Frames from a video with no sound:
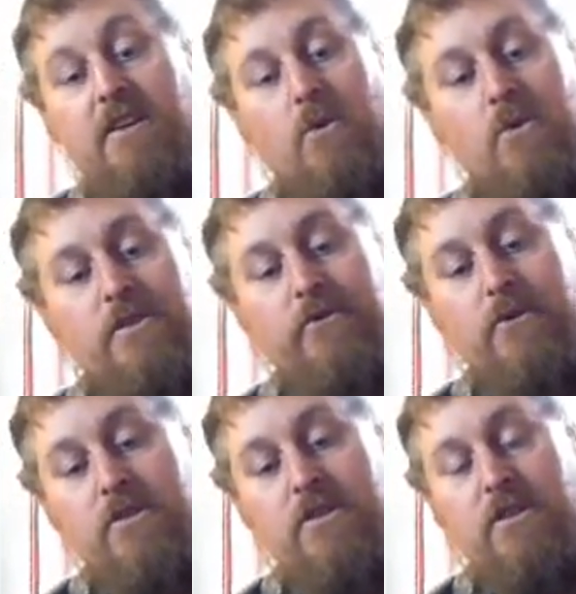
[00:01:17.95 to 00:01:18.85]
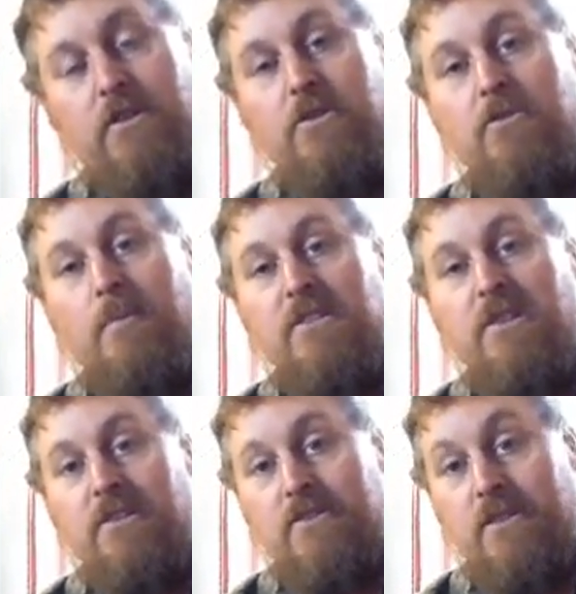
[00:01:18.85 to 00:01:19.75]
Of course, the first 2
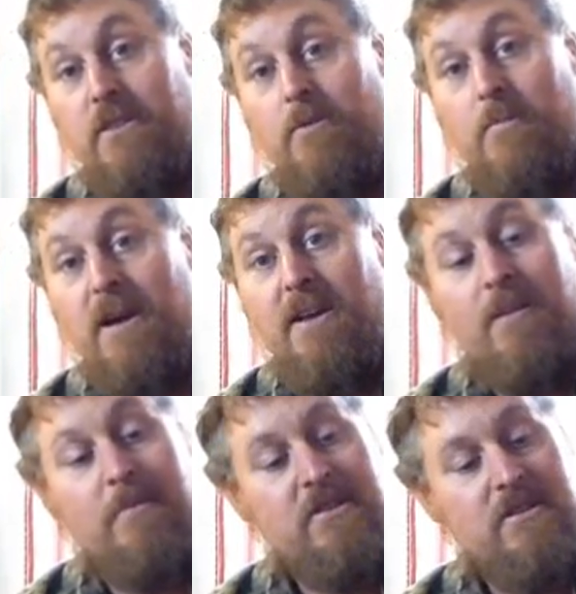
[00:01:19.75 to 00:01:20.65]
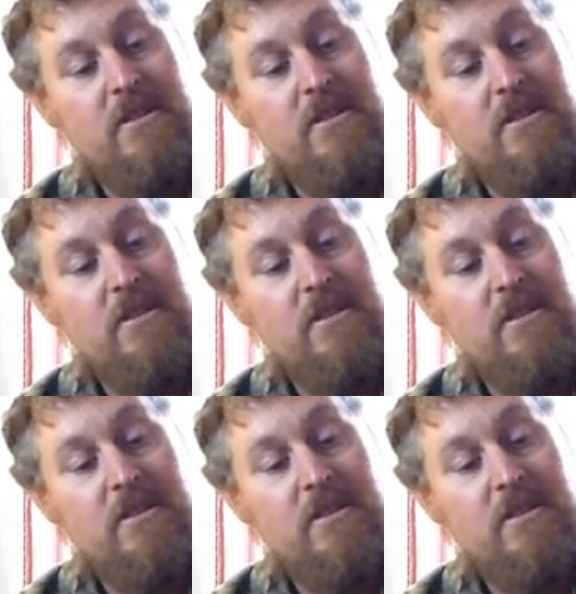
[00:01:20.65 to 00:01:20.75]
months on the trail, it won't matter that much.